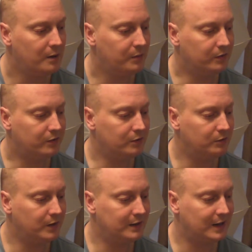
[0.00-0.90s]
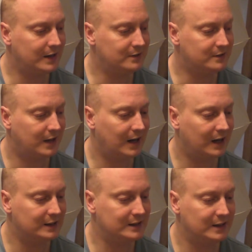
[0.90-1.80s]
But soon realised that
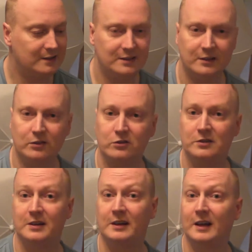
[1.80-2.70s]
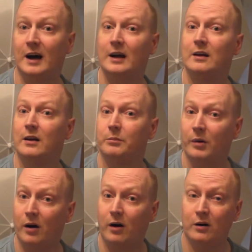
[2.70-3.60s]
the 600D that I
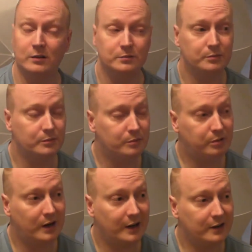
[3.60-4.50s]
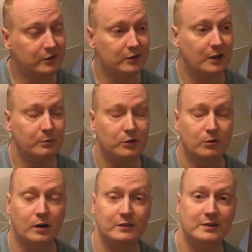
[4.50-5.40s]
bought prior to them two,
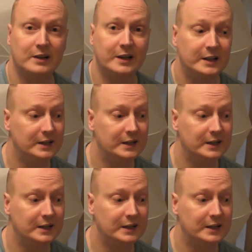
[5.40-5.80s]
obviously,